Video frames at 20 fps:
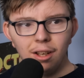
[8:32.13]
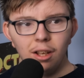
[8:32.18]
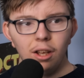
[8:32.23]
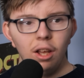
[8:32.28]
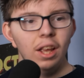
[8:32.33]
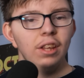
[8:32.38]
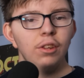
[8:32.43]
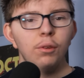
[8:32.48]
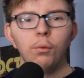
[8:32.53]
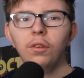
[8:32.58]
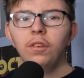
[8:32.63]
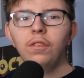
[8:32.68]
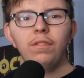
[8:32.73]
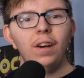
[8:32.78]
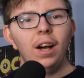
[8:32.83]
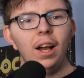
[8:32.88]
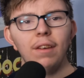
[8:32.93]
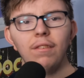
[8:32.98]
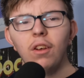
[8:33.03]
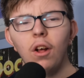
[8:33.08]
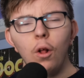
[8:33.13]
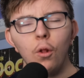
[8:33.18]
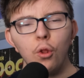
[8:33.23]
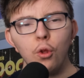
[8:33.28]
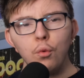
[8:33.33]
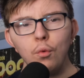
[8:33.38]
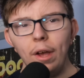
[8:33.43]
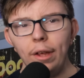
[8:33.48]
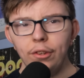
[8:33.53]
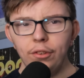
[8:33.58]
It's a Wonderful Life the
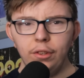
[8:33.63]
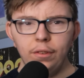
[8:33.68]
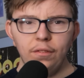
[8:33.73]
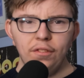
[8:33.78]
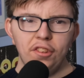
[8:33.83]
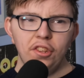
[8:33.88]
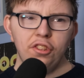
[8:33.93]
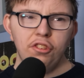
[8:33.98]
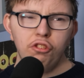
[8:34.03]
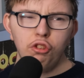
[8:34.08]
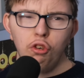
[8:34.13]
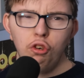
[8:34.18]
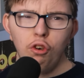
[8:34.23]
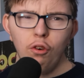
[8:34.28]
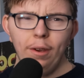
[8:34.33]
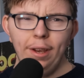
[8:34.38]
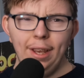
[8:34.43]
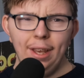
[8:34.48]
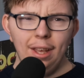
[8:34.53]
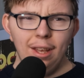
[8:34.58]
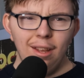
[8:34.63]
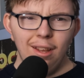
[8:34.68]
rest of the story,